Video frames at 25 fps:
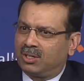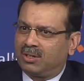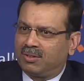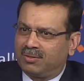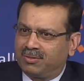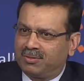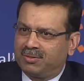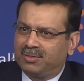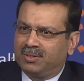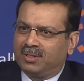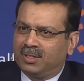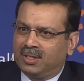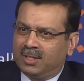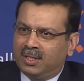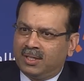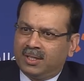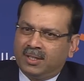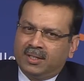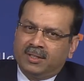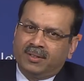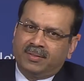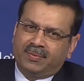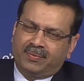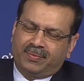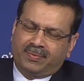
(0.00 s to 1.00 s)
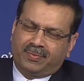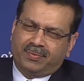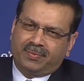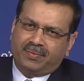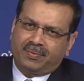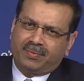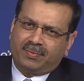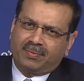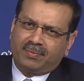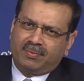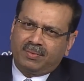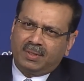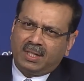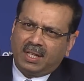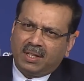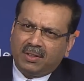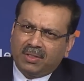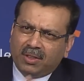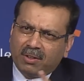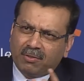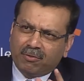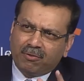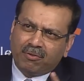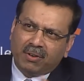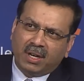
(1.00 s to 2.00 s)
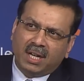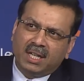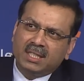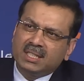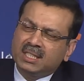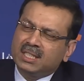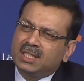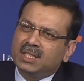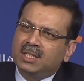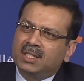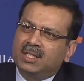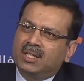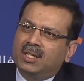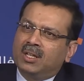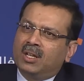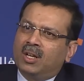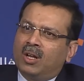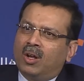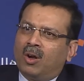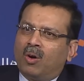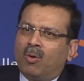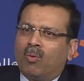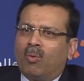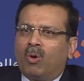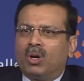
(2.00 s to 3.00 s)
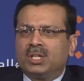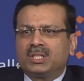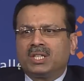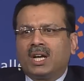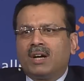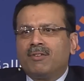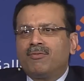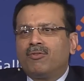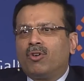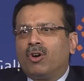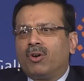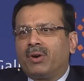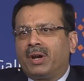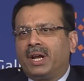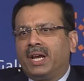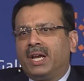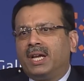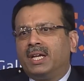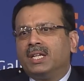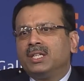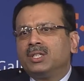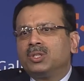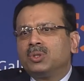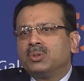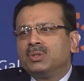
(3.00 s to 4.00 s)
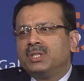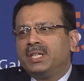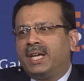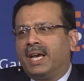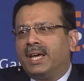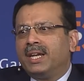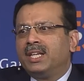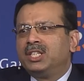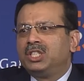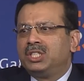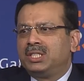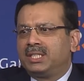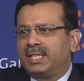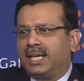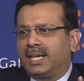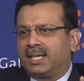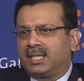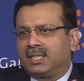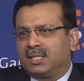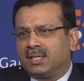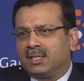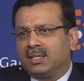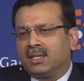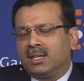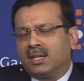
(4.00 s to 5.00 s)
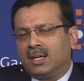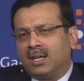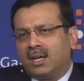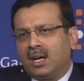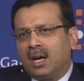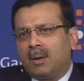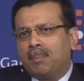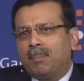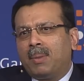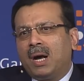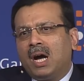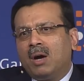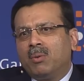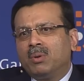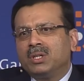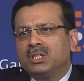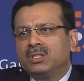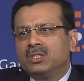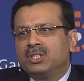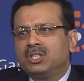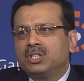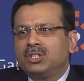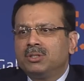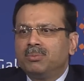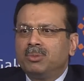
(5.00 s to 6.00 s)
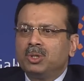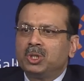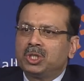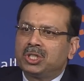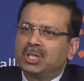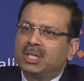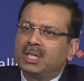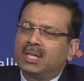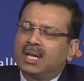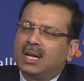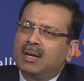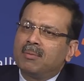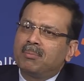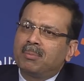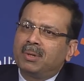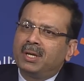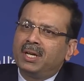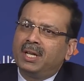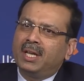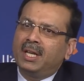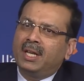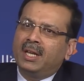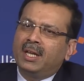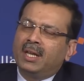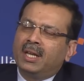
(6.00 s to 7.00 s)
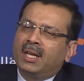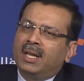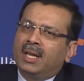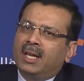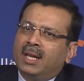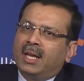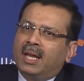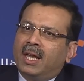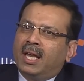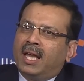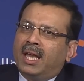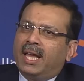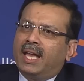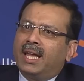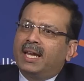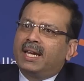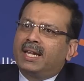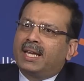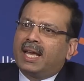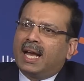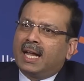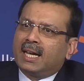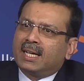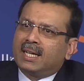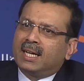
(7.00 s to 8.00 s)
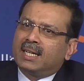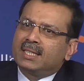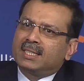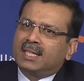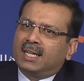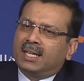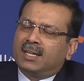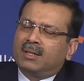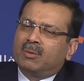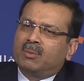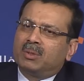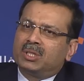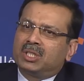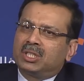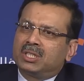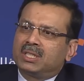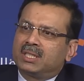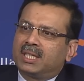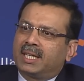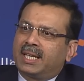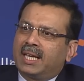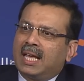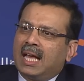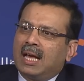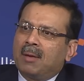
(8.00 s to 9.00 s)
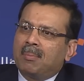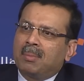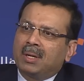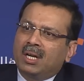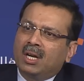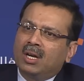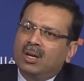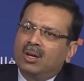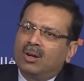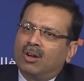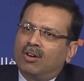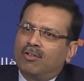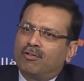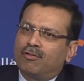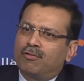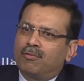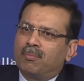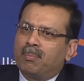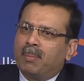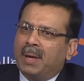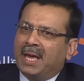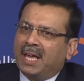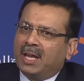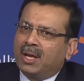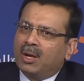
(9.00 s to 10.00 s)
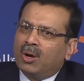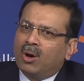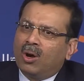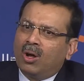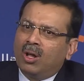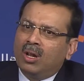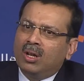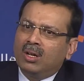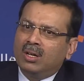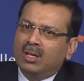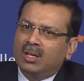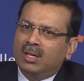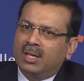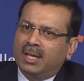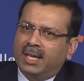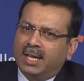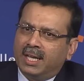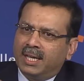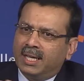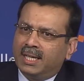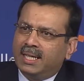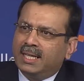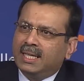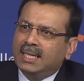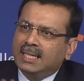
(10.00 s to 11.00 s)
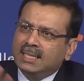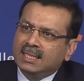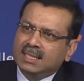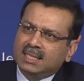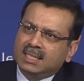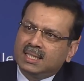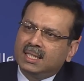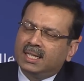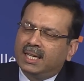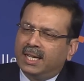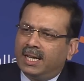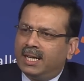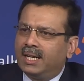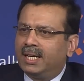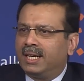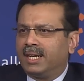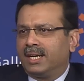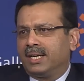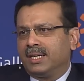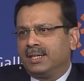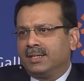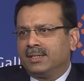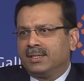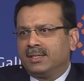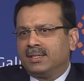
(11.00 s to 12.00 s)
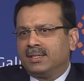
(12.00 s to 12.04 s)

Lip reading: off. The first was our foray into the energy sector, a power distribution company in Calcutta, which is the capital of Bengal in eastern India.